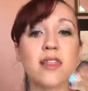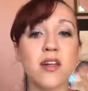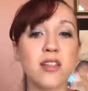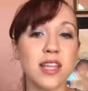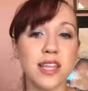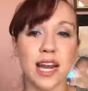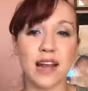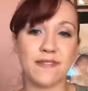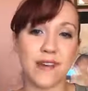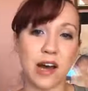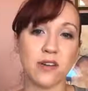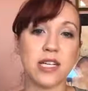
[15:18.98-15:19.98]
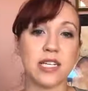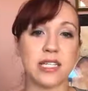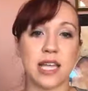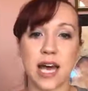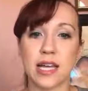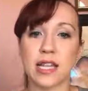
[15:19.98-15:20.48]
The other thing that I found
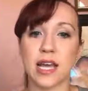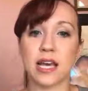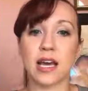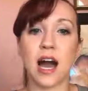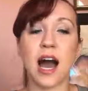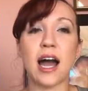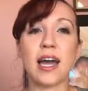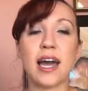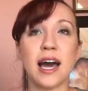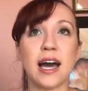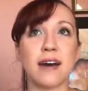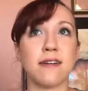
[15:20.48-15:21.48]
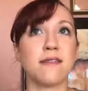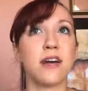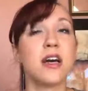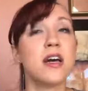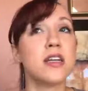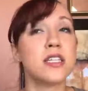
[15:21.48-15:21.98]
is that, like, I have
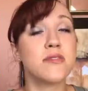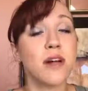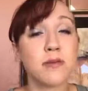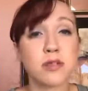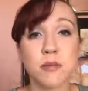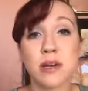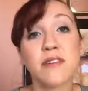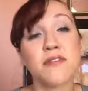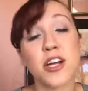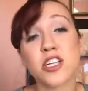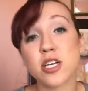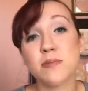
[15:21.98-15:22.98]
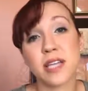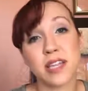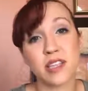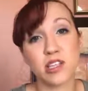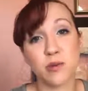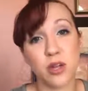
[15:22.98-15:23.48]
developed so many friendships in
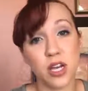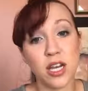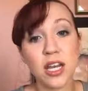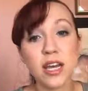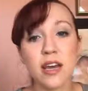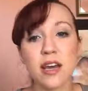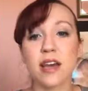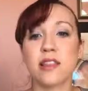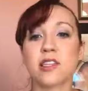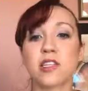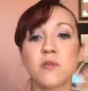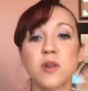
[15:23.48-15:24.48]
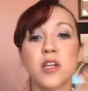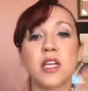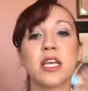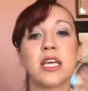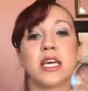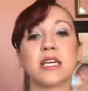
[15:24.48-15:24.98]
this community. This
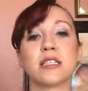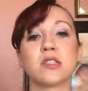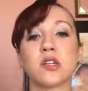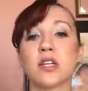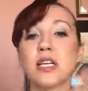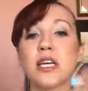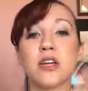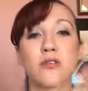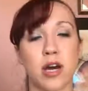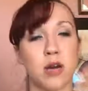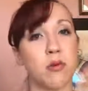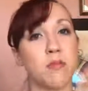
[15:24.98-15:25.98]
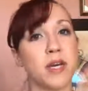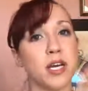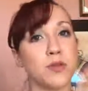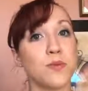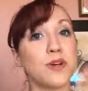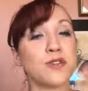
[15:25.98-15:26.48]
community is literally incredible
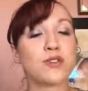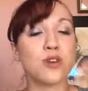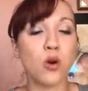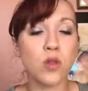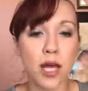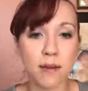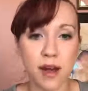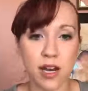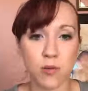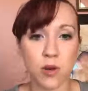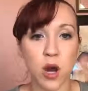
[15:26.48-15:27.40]
because we are so like-minded.